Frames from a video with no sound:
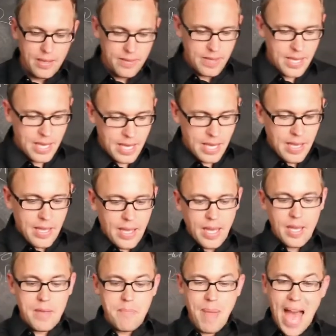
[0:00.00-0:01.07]
the
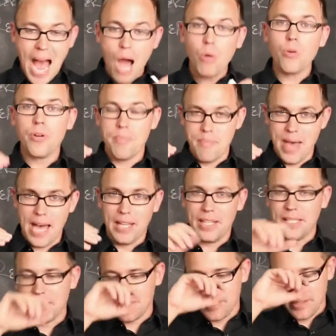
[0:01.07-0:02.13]
power
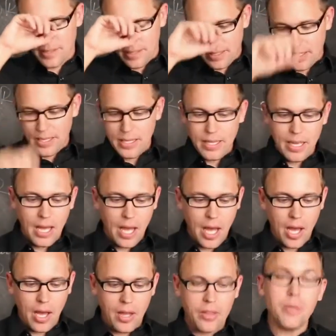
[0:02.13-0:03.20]
imbalance,
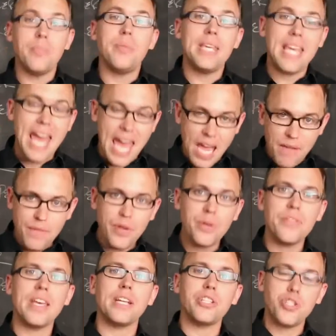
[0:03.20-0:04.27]
the
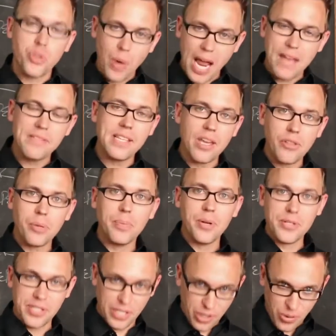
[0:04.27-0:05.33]
behavior that drives the other
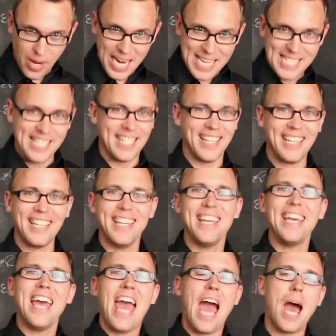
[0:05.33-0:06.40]
person crazy
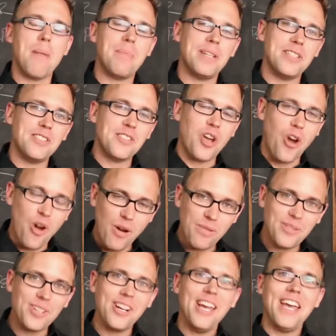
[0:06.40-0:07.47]
happens
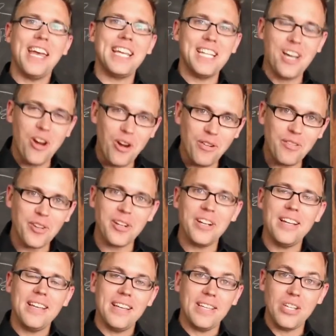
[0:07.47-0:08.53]
over and
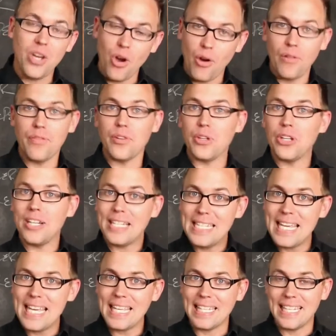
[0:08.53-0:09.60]
over and over
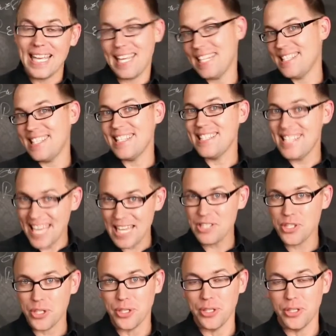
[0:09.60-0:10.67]
again. And it's
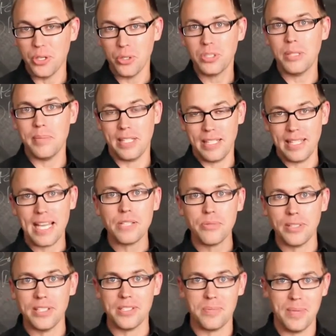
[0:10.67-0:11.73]
intentional. Ultimately,
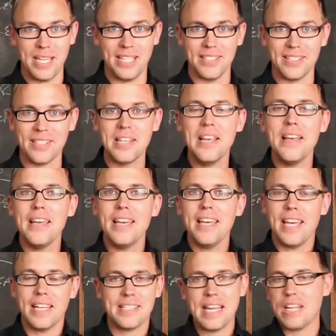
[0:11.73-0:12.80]
that's what this means.
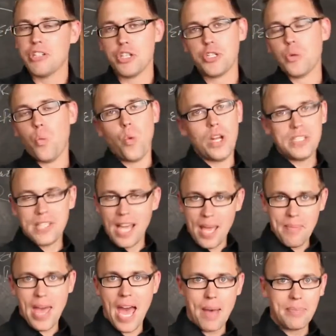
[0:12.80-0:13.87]
It's not just one
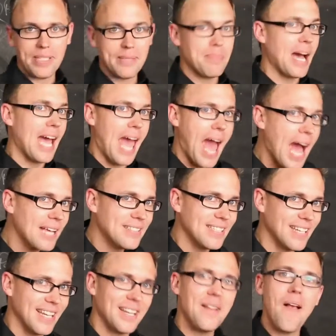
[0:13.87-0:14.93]
time happened by
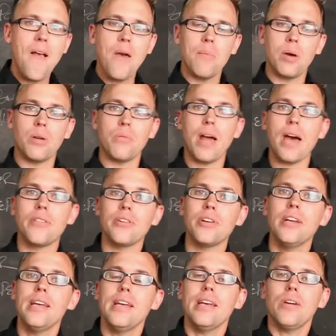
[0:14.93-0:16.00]
accident, but
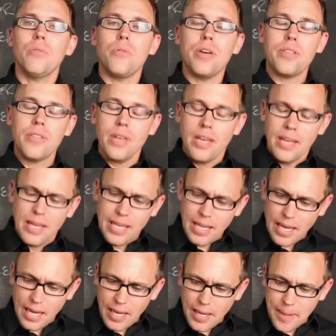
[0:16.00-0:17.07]
rather with
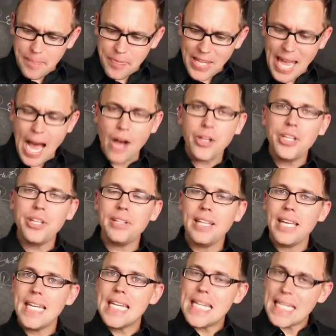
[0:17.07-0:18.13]

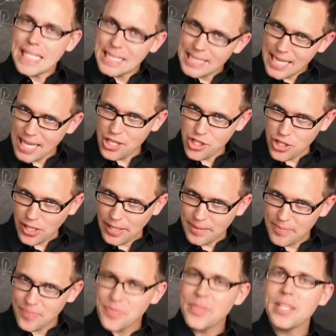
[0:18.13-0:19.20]
calculated
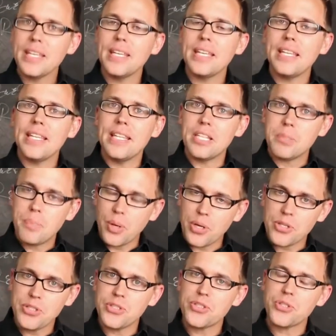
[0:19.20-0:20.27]
intention. This
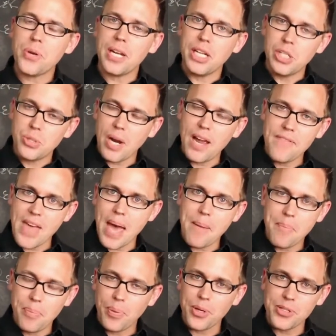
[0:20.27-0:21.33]
person's trying to drive
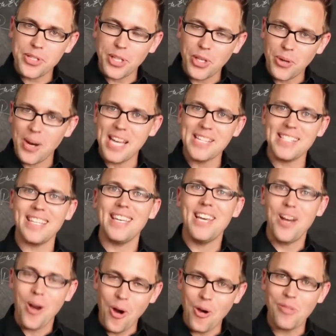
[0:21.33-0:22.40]
that person
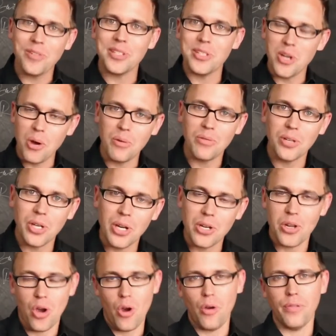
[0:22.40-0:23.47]
crazy over and over
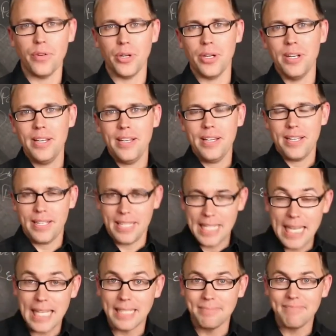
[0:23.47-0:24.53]
and over
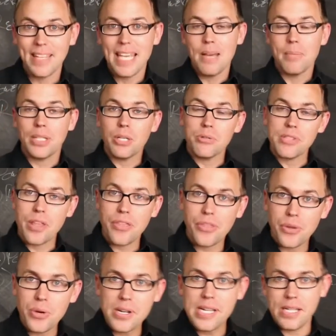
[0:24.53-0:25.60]
again. But there was a
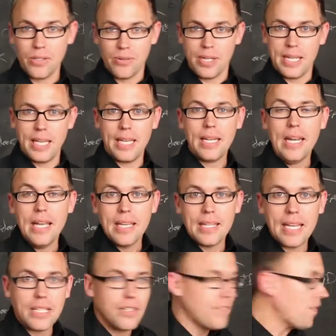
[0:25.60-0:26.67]
third ingredient that